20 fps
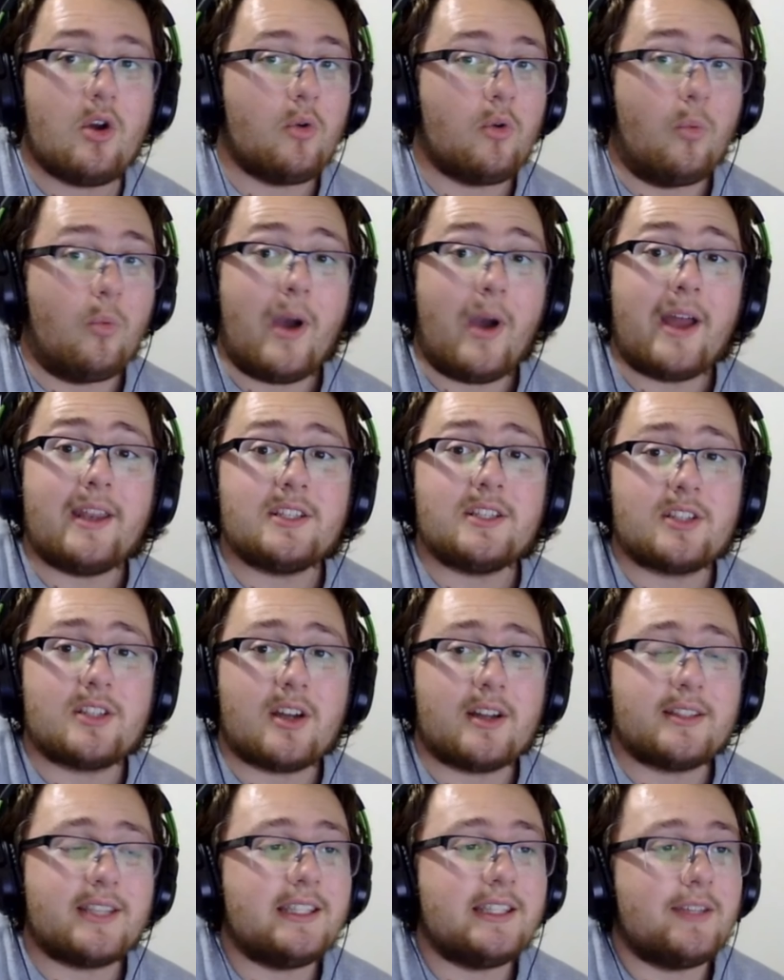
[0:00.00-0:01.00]
When is
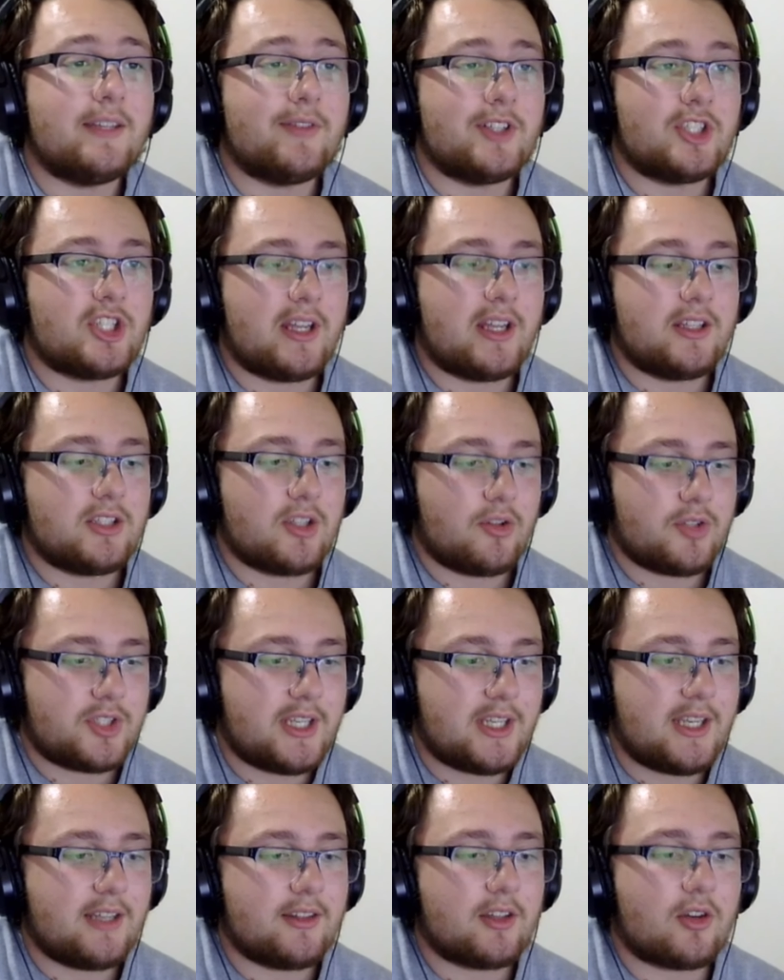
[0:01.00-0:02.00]
Dante DiVincenzo
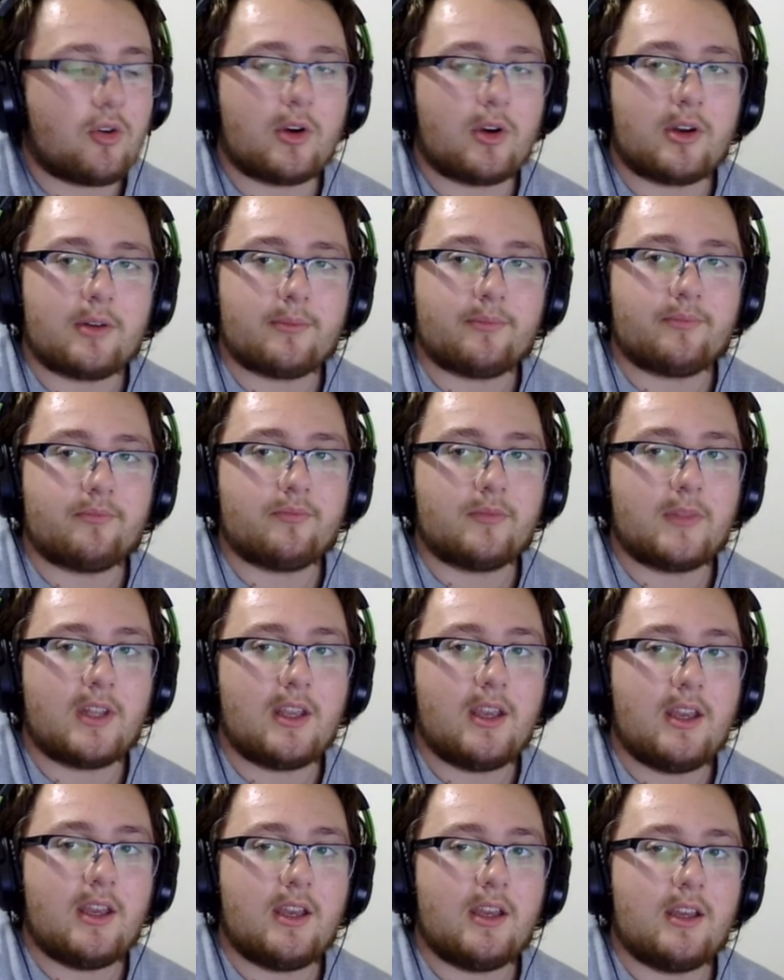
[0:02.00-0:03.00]
seeing the court?
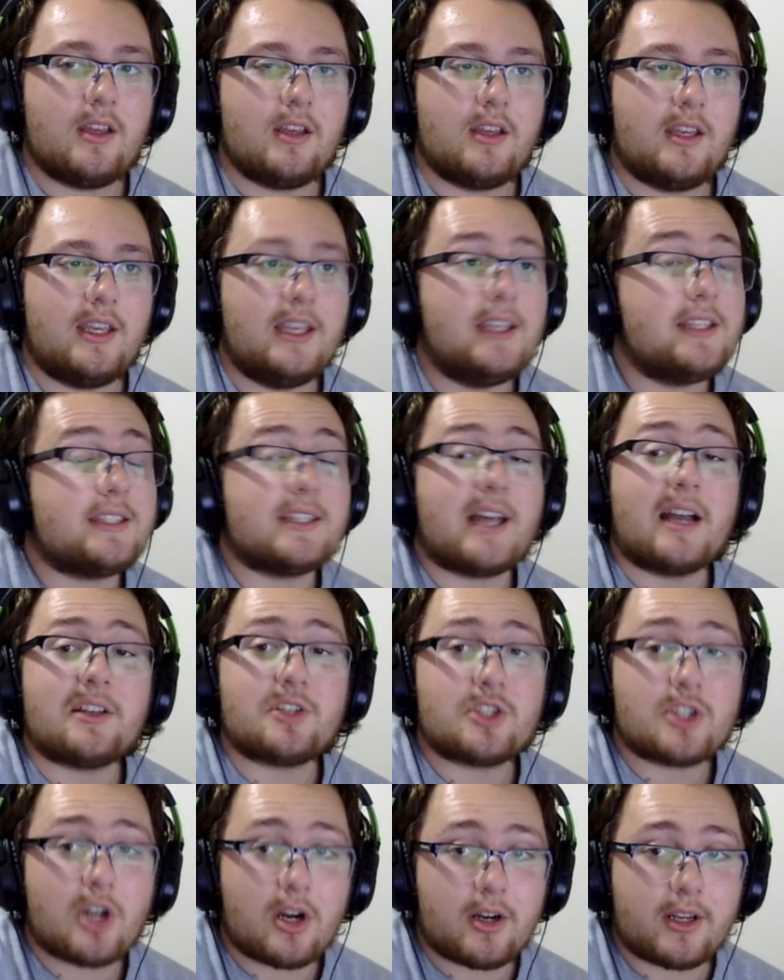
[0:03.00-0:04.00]
He's not
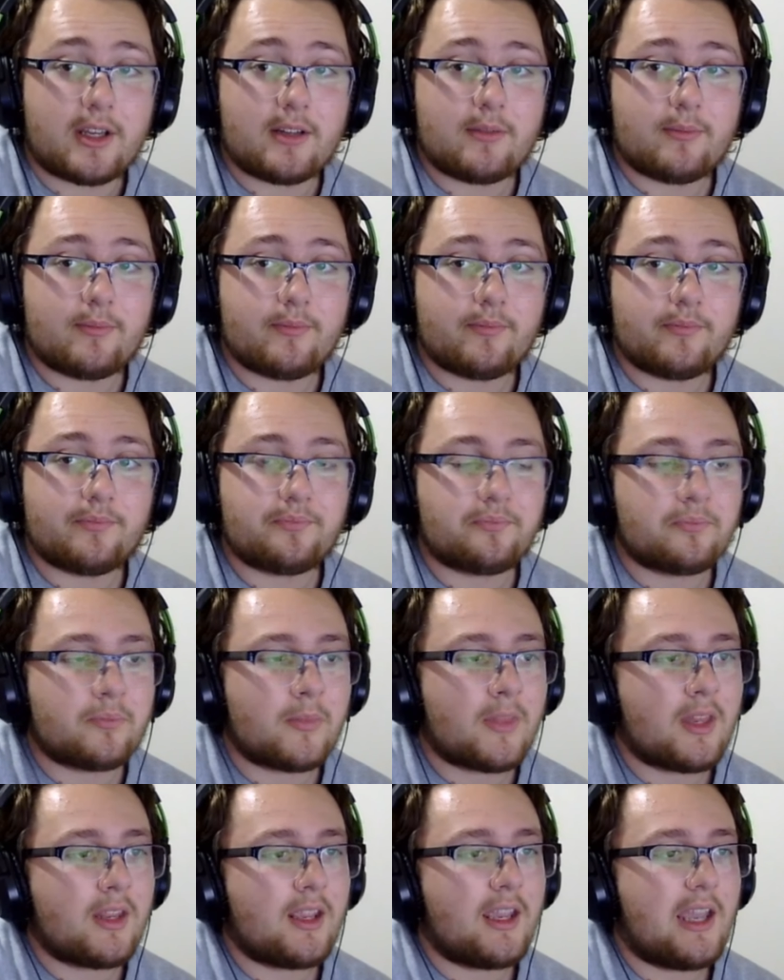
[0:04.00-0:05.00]
starting.
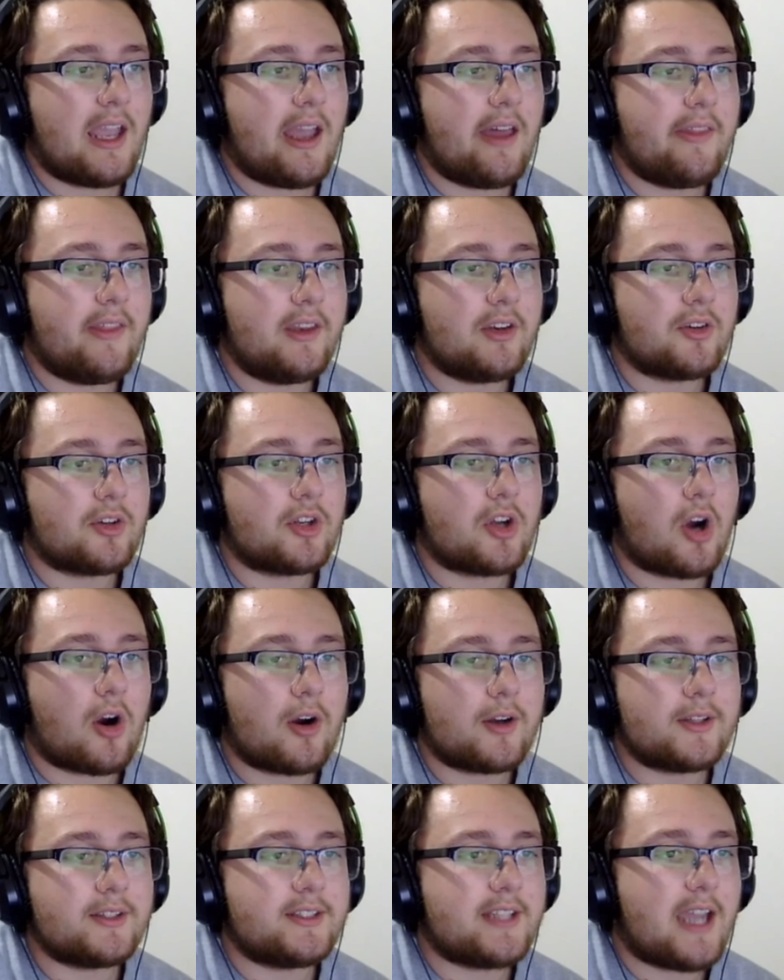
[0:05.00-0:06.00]
And then your
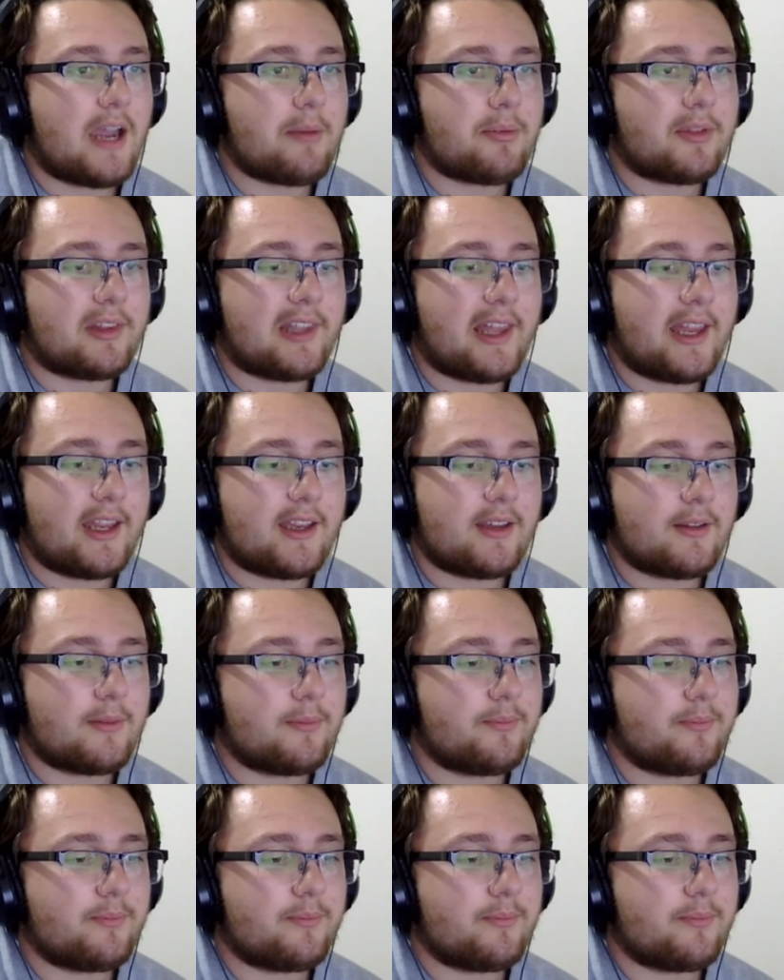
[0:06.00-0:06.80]
guard depth, like,